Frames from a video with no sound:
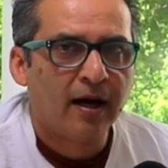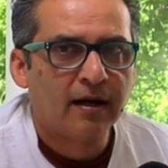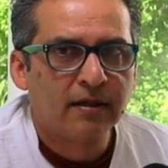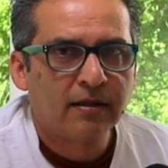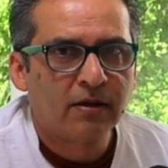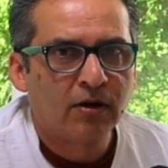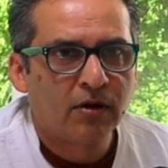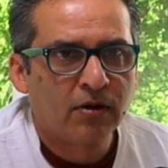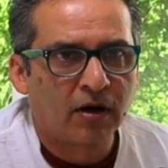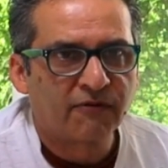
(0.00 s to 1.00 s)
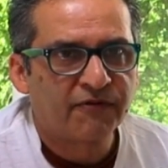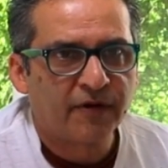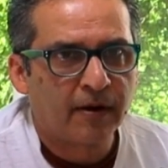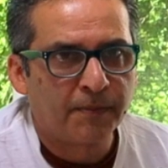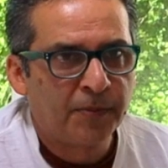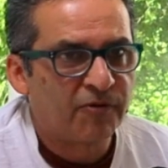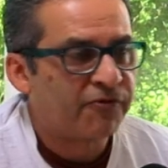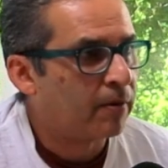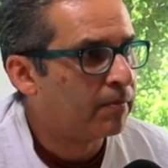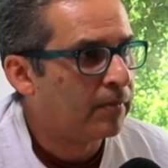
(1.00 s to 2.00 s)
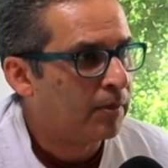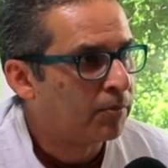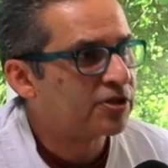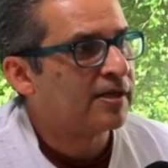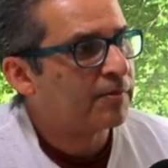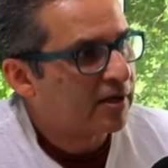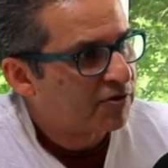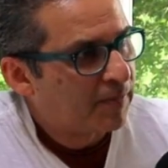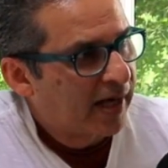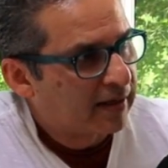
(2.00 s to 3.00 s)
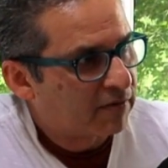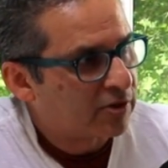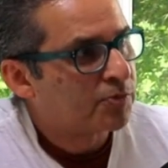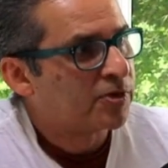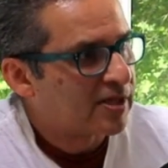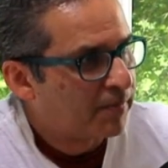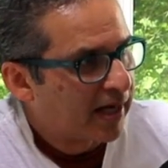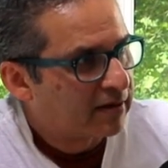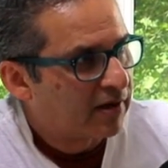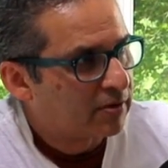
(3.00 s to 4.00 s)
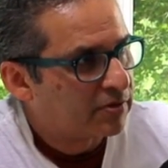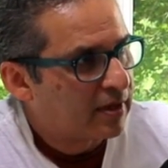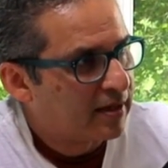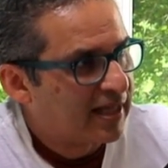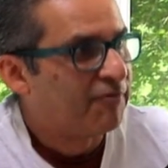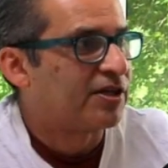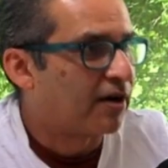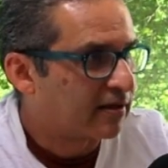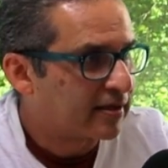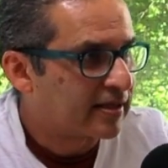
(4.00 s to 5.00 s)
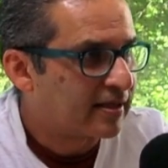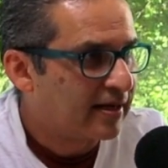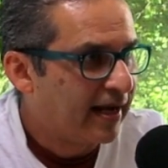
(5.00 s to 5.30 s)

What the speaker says: A lot of people from Muslim background, they were targeted.